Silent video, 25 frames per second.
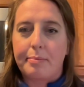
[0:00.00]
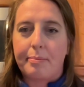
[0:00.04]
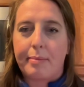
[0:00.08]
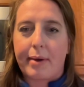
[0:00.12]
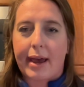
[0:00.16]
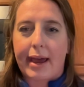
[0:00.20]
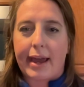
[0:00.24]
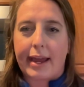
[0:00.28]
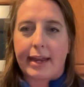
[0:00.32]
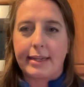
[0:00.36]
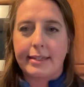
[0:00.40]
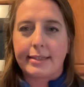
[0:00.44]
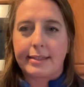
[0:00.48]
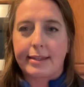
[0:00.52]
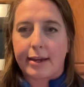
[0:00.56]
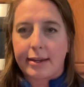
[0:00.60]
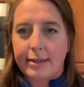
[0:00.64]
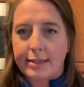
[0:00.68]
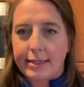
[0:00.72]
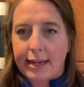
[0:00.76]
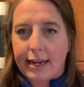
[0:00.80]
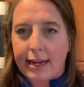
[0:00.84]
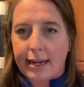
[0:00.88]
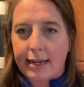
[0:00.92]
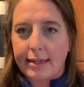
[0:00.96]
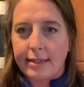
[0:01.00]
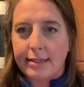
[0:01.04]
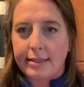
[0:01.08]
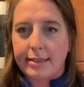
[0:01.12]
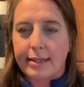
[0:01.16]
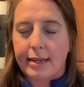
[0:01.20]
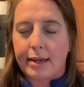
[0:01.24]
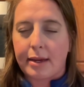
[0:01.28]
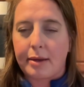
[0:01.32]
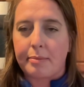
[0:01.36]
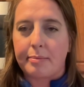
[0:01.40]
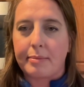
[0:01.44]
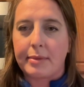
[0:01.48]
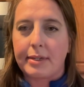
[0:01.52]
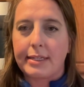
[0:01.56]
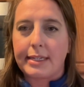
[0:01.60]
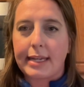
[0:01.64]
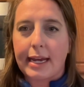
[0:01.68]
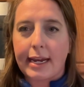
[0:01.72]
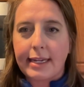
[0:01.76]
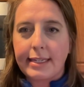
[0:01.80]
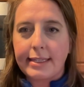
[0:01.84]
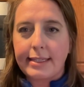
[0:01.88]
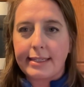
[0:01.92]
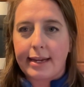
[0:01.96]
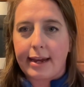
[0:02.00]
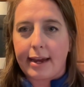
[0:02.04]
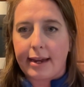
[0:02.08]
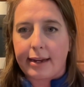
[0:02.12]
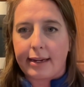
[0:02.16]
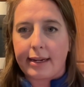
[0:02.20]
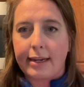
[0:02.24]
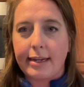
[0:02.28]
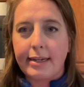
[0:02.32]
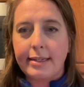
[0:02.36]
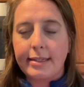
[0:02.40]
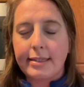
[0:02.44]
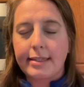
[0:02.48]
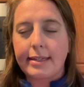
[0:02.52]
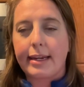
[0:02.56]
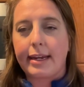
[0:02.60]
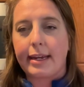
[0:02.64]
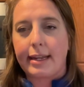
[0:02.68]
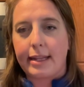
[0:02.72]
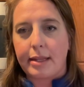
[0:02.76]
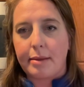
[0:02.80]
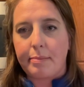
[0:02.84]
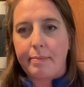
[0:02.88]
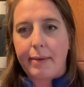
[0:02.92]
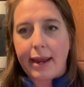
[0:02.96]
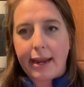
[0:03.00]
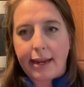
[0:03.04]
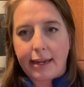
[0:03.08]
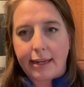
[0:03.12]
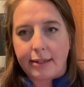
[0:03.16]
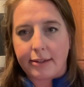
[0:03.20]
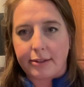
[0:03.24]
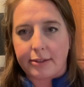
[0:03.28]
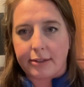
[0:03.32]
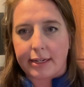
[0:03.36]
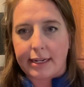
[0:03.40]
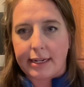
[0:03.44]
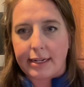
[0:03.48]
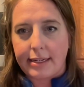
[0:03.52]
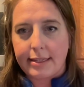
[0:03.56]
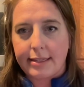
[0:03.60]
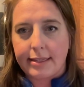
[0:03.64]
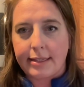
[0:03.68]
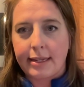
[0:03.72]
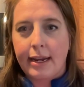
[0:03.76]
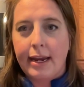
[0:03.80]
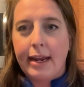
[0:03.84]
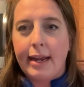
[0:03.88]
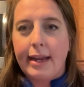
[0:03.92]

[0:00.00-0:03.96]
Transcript: by sauteing some diced onions in the bacon grease.